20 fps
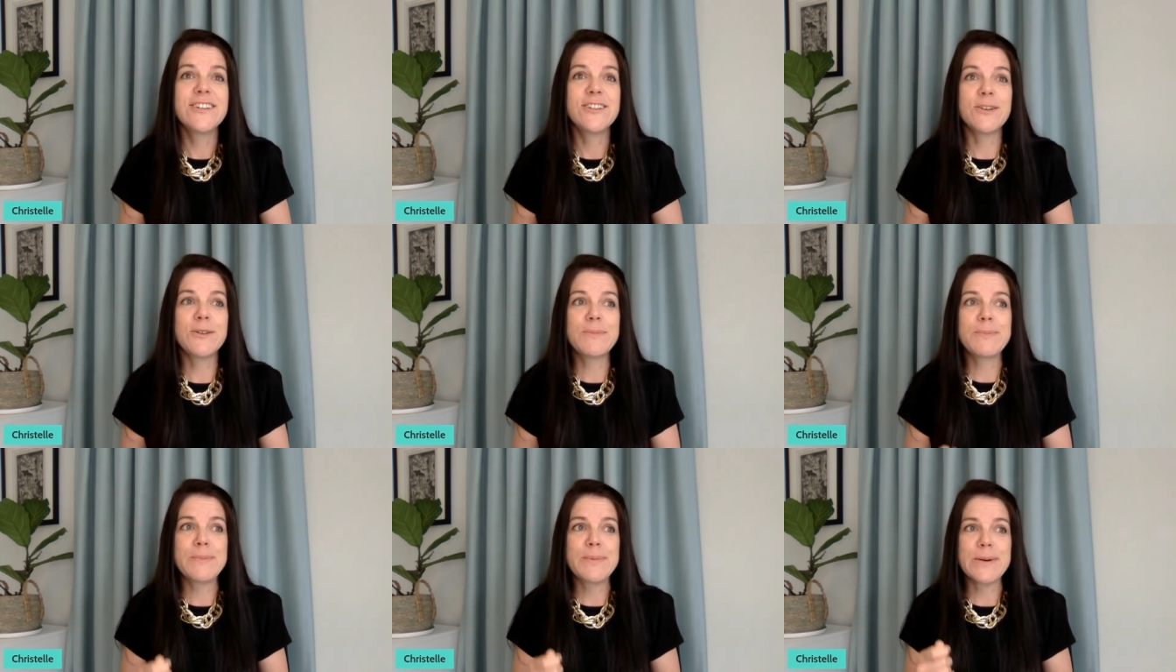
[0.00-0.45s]

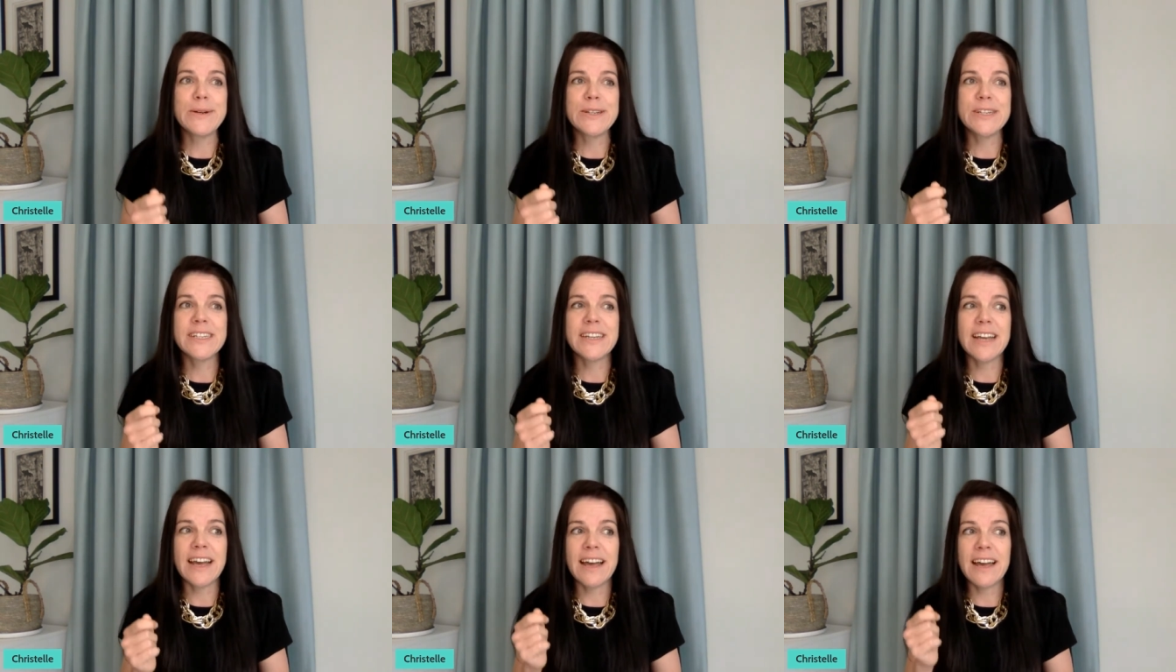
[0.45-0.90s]
to
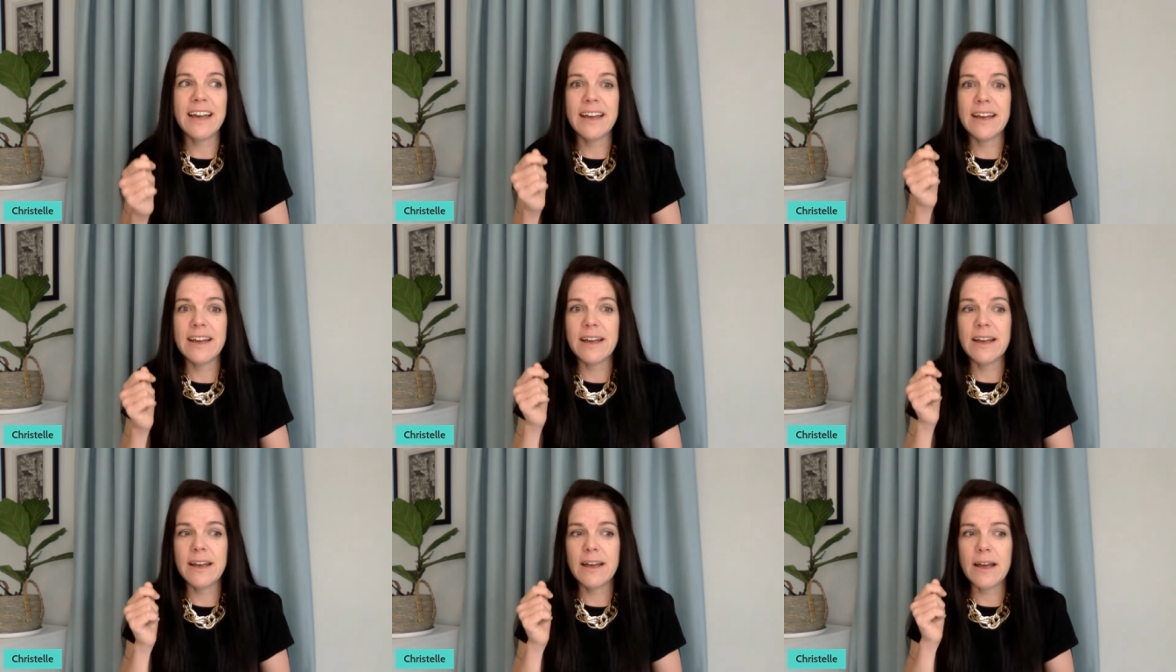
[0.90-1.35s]
put
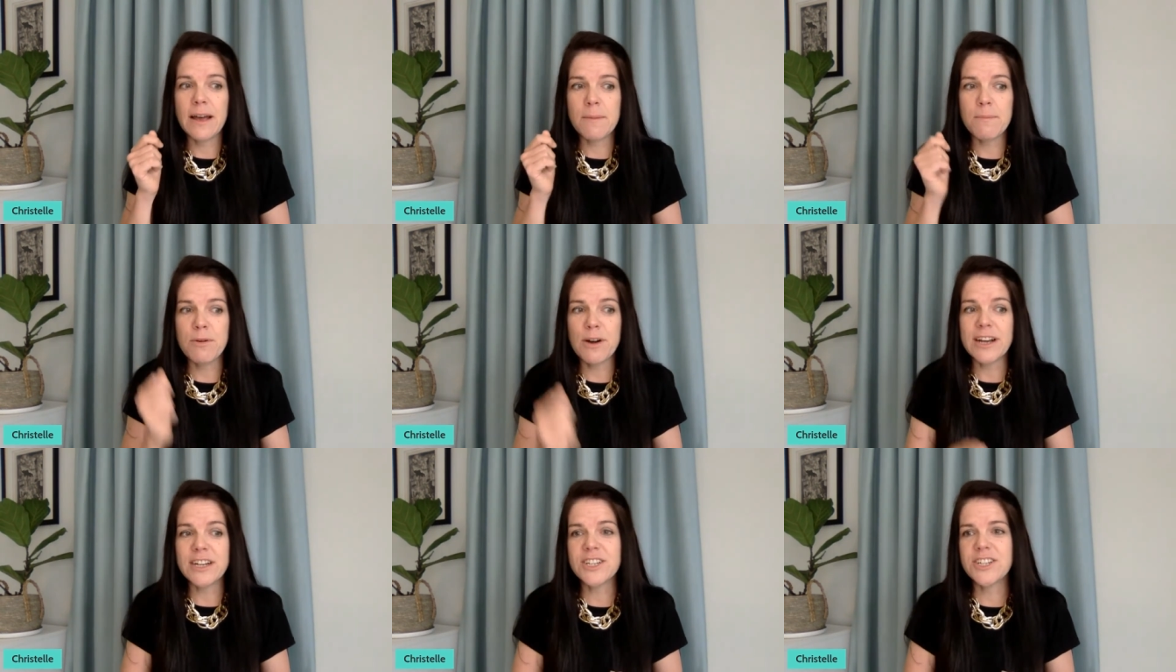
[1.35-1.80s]
uh,
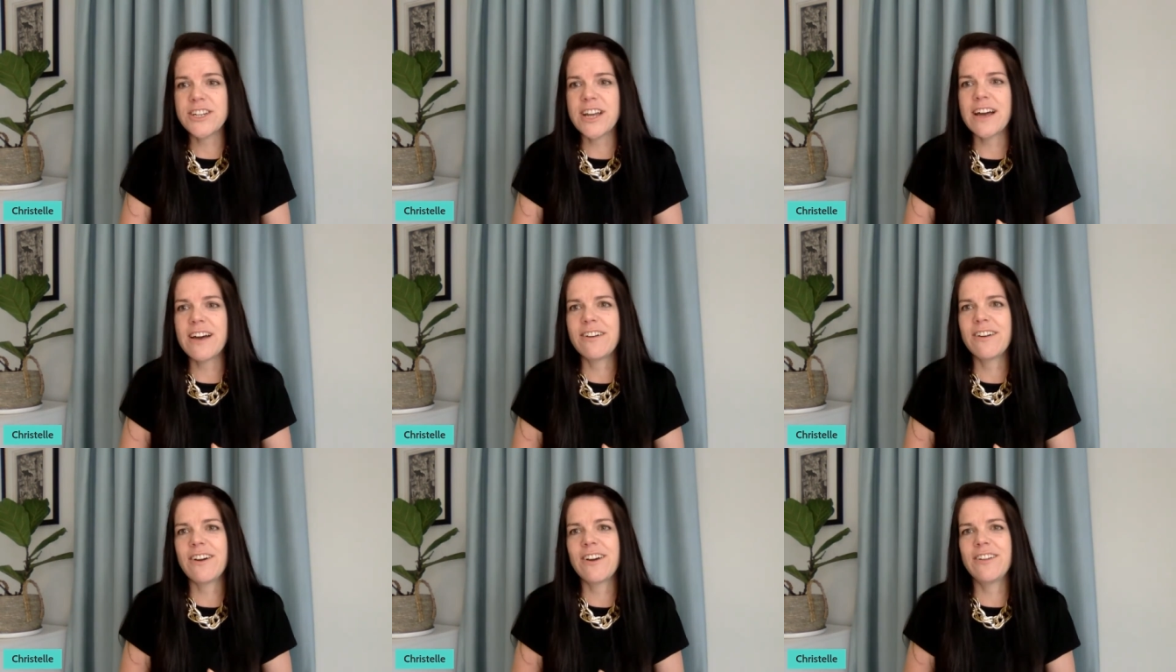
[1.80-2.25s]
a brush
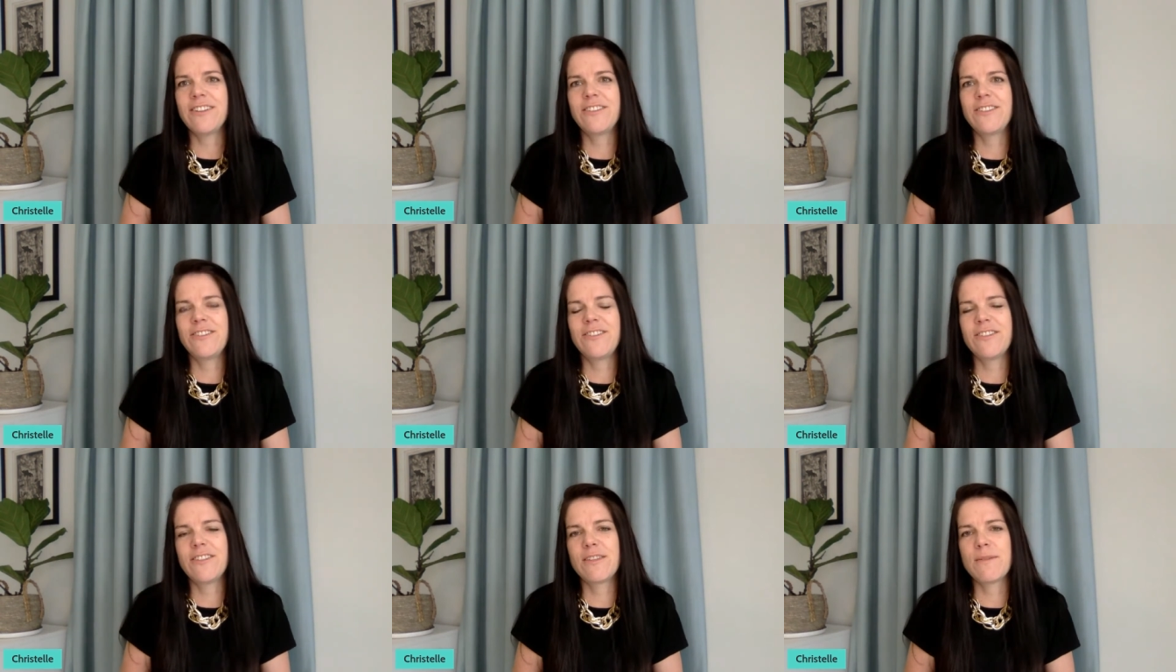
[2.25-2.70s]
down
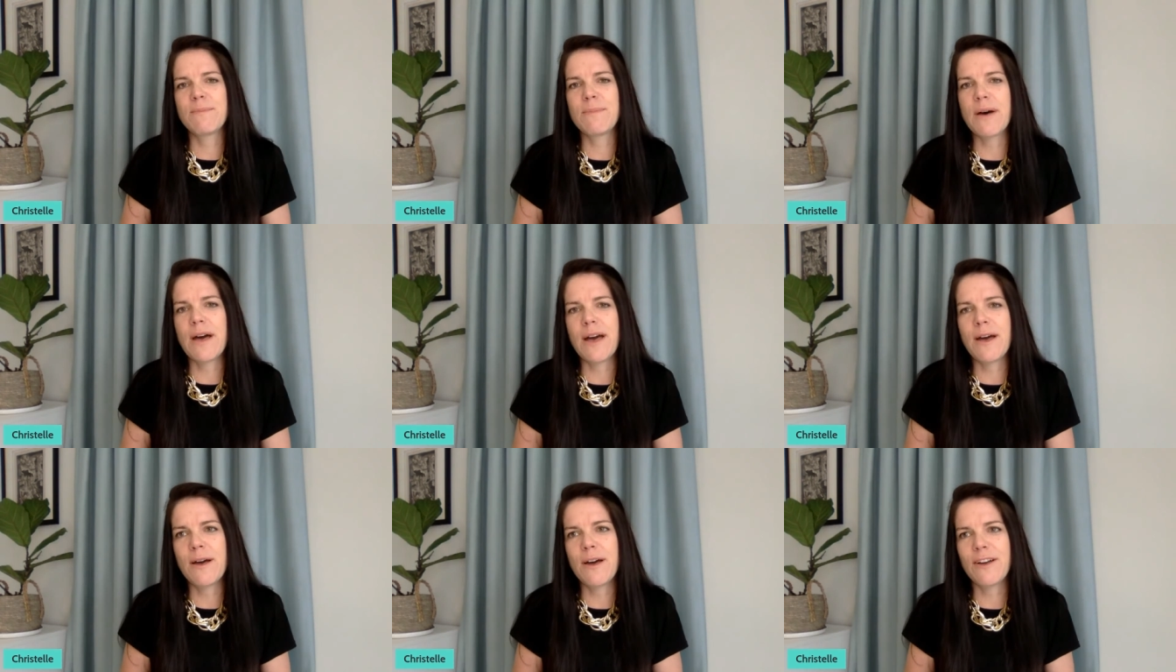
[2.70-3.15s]
onto, the,
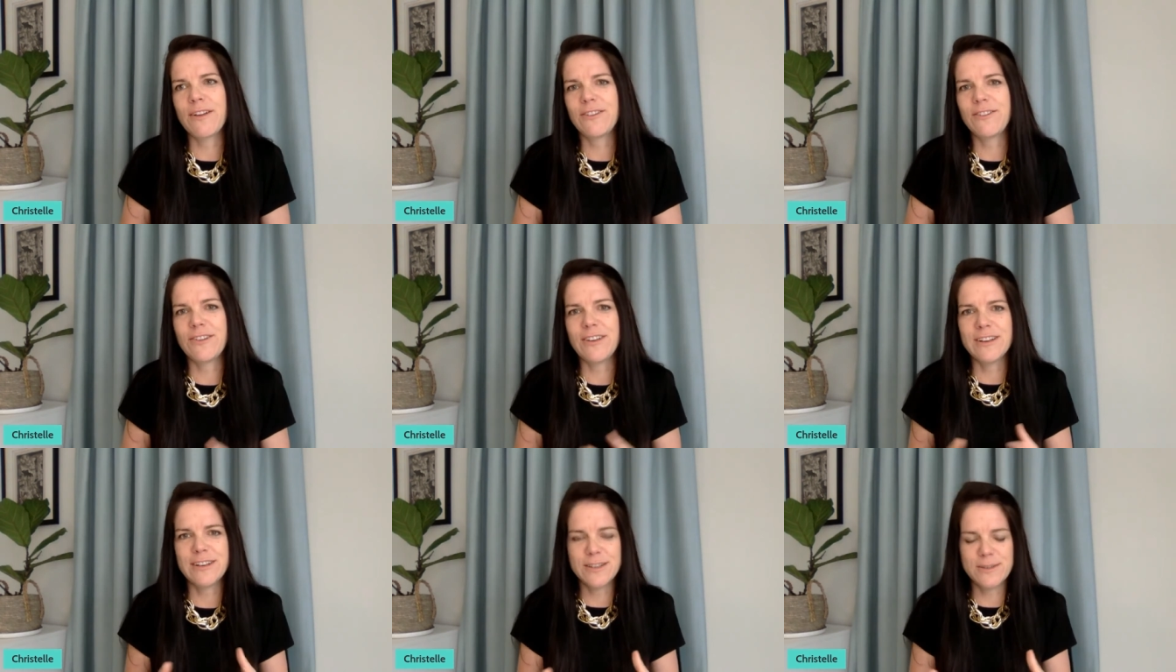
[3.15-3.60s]
uh,
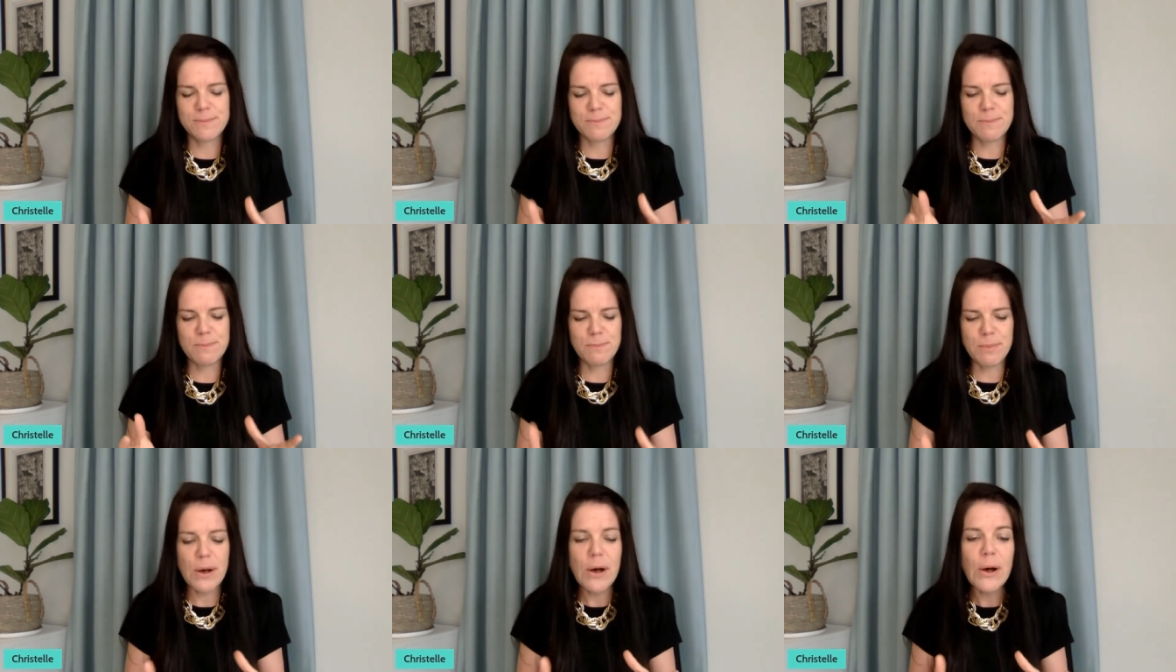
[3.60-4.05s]
onto his
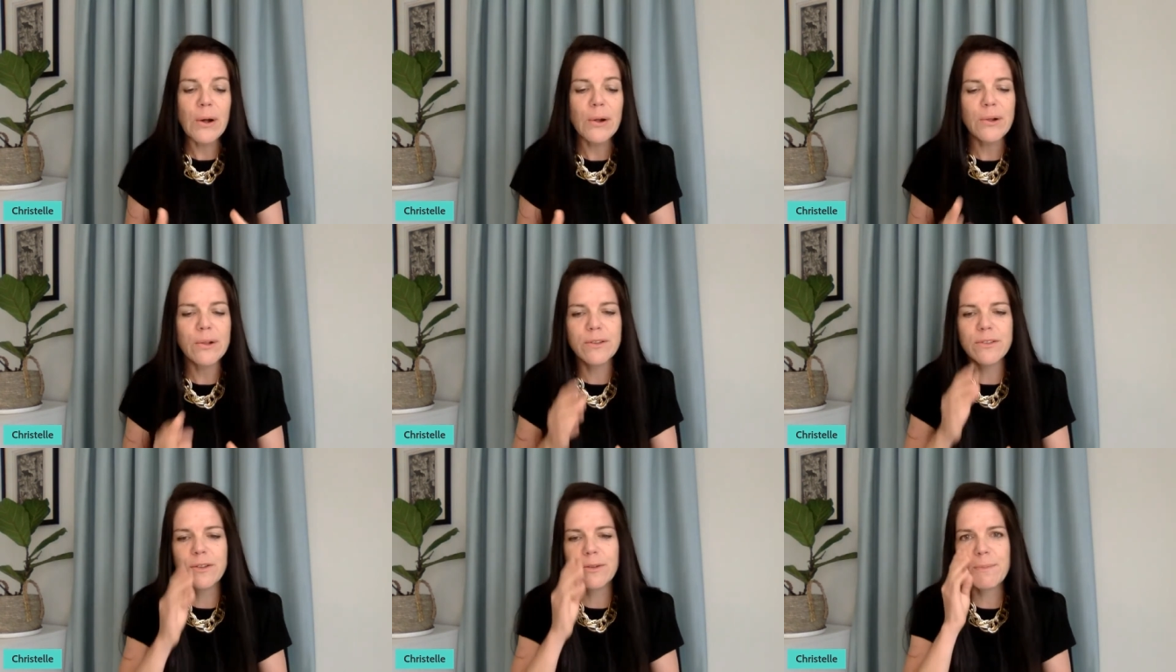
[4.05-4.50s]

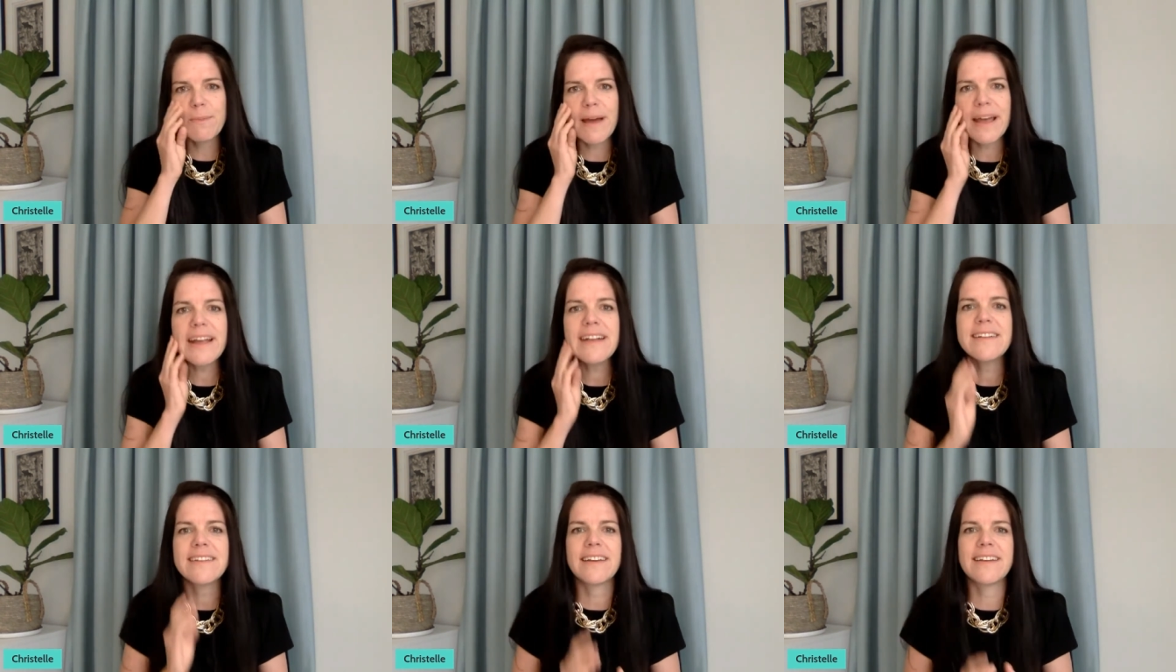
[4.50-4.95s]
bowl to
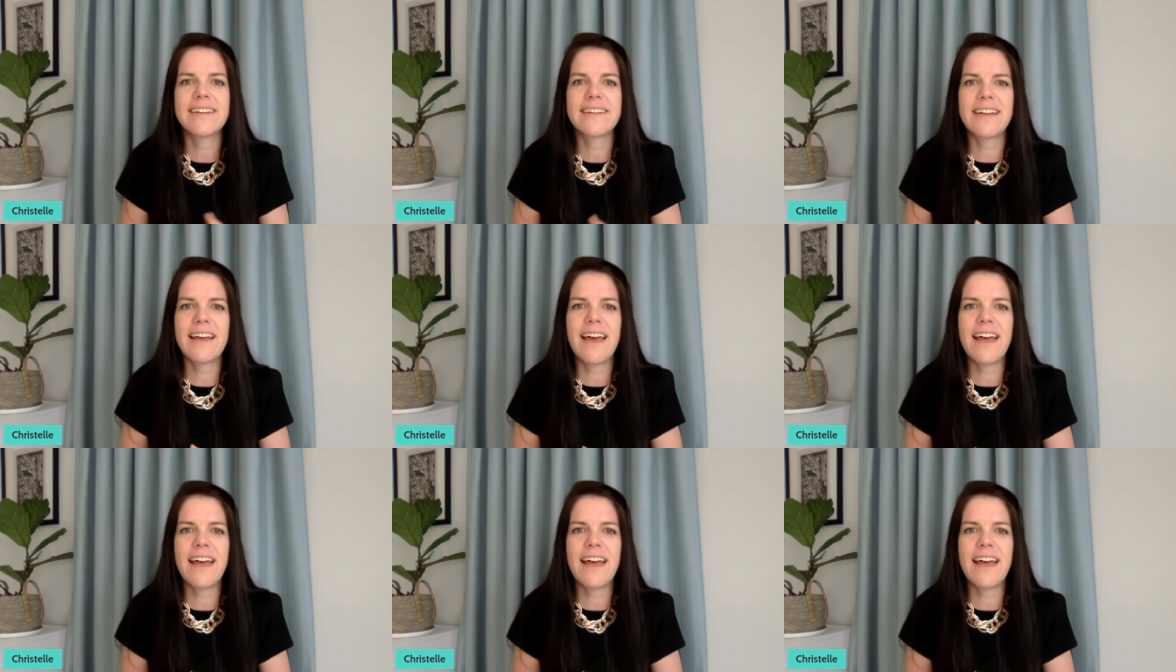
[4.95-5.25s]
paint it.